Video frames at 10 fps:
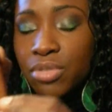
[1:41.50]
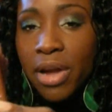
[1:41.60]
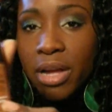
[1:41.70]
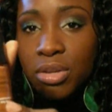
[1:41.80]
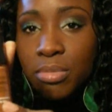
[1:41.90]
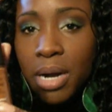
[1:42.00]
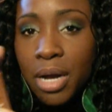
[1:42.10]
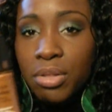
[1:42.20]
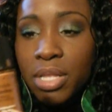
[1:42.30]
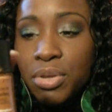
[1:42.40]
just a regular
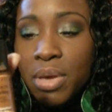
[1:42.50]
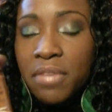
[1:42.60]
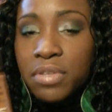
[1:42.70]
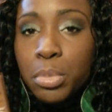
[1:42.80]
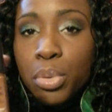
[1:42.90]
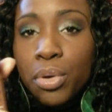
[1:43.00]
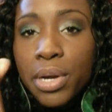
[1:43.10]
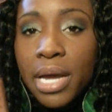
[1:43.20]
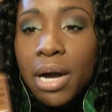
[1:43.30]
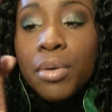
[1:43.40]
bottle and you have to
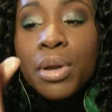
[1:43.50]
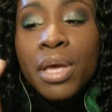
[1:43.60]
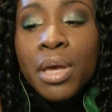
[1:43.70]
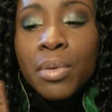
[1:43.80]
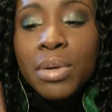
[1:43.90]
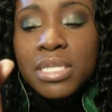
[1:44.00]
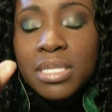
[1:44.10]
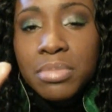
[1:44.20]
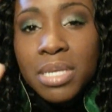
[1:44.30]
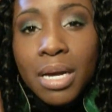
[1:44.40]
pour it out, which
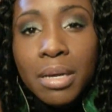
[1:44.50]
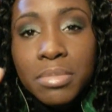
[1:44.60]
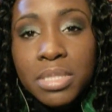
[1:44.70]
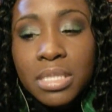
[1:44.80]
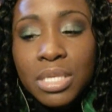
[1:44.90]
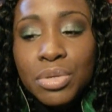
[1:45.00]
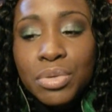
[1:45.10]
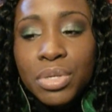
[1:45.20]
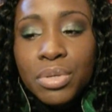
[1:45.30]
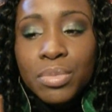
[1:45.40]
sometimes
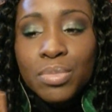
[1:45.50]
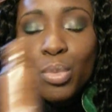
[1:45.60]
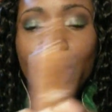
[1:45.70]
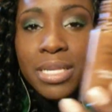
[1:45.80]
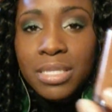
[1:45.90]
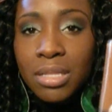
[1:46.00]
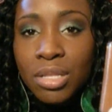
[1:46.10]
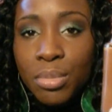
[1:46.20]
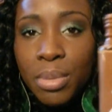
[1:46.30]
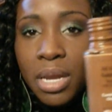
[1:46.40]
you waste a
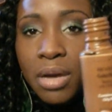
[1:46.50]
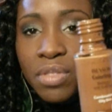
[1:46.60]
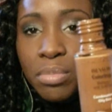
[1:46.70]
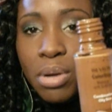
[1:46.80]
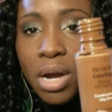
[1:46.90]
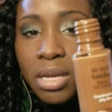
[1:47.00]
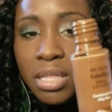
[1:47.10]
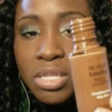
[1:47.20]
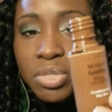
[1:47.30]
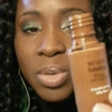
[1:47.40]
little bit of the
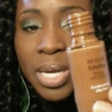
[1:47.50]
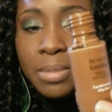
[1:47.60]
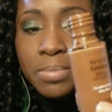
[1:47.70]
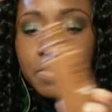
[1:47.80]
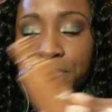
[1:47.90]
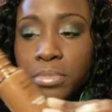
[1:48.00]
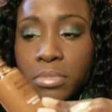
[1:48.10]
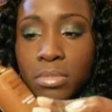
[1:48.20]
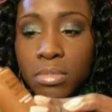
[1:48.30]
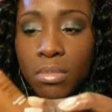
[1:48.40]
product this way.
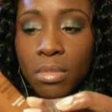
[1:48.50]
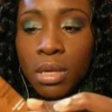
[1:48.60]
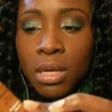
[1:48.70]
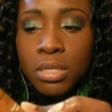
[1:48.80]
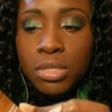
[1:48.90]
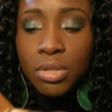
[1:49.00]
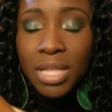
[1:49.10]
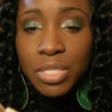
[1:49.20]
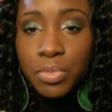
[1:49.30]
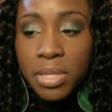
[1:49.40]
So
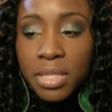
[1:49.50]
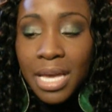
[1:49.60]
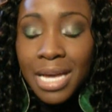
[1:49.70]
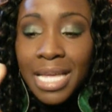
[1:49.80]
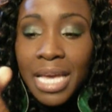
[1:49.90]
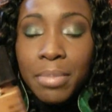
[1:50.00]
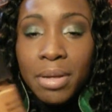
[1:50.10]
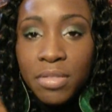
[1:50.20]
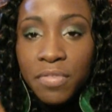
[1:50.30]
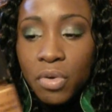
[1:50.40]
that's one thing I like
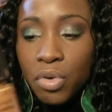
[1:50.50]
about the